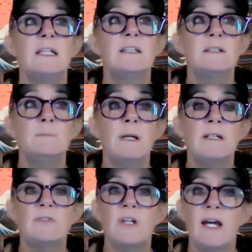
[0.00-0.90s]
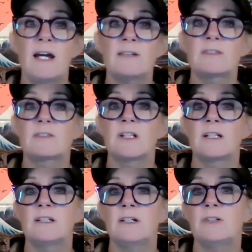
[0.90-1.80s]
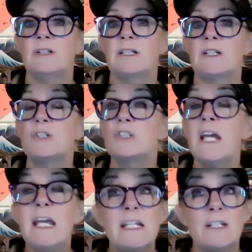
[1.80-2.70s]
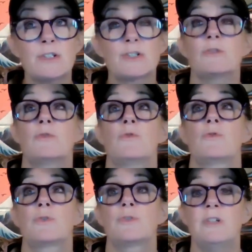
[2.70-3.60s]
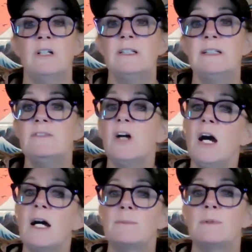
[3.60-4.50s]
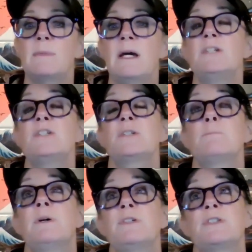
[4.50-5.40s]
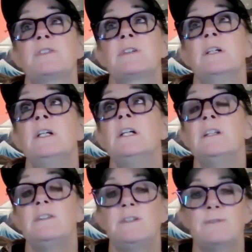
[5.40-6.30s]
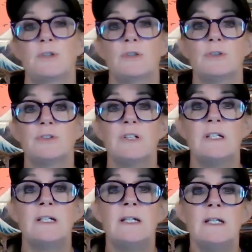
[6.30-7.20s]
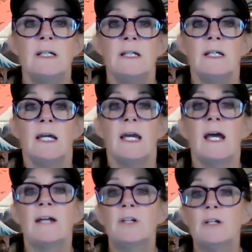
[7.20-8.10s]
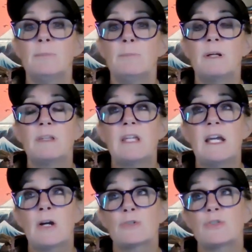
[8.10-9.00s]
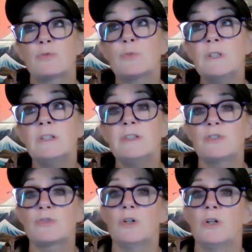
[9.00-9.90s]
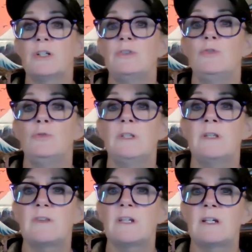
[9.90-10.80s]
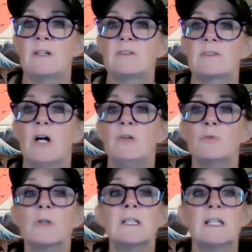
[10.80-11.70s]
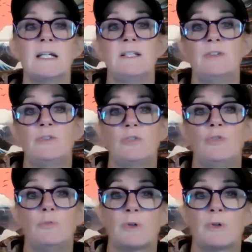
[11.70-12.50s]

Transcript: It can make tasks like calculating change or telling time and managing budgets difficult. But they are really strong in doing things unrelated to